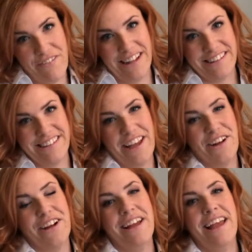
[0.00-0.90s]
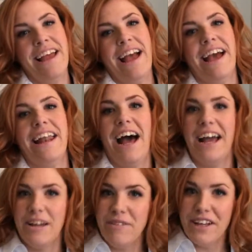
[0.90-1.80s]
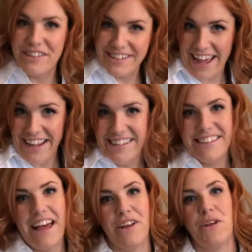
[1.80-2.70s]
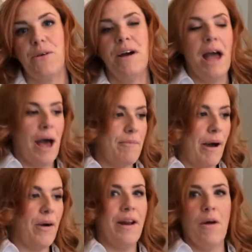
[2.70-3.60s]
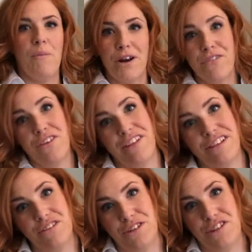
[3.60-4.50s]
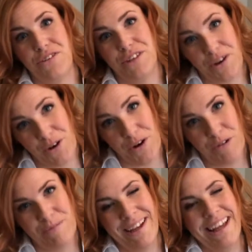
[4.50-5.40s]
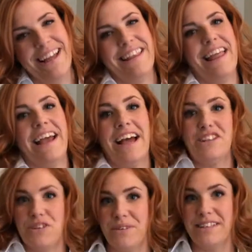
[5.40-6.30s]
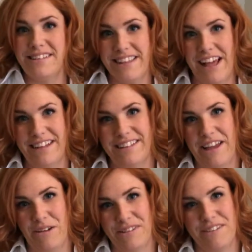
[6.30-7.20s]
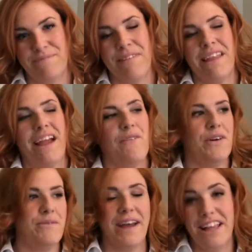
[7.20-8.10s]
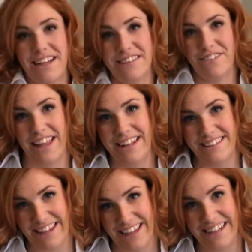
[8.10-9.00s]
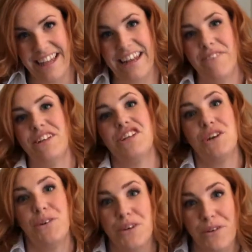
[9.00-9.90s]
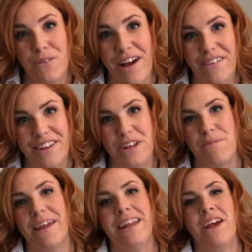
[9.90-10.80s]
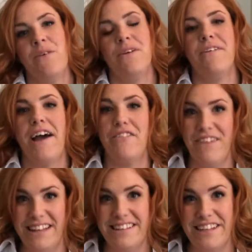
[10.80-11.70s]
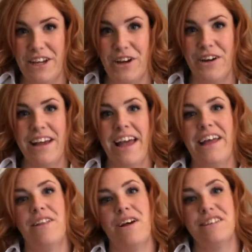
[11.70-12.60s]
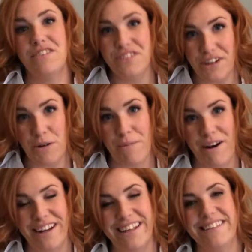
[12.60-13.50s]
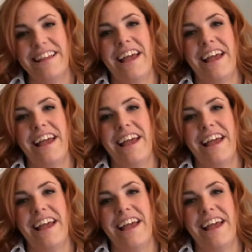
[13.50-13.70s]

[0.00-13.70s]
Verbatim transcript: event designer, and I am here today to tell you about wonderful things you can do in your home like I do in this client's house. One of my clients have let us in, and I'm going to show you around a little bit. We've had events here and lots of dinner parties,